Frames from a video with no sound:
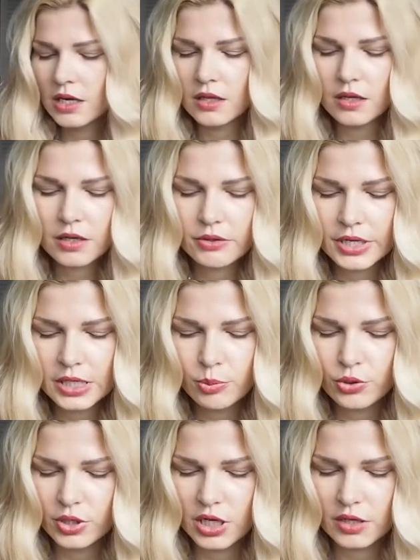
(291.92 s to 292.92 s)
another great
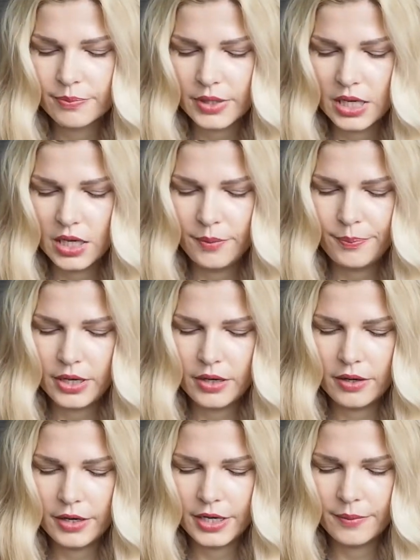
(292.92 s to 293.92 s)
product
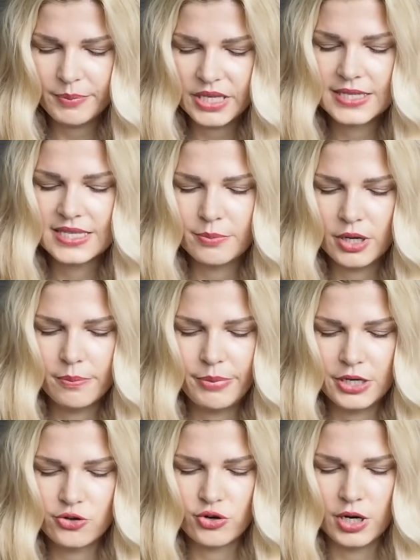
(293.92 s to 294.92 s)
by Pixi by
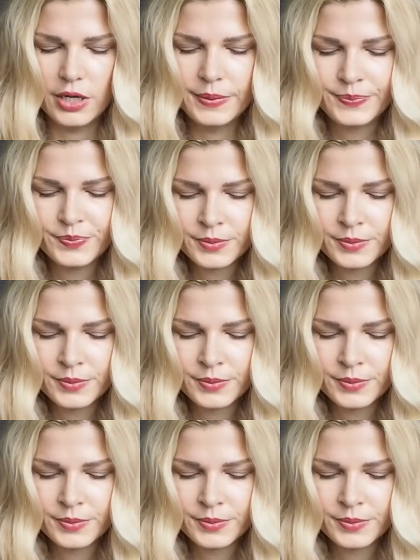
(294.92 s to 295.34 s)
Petra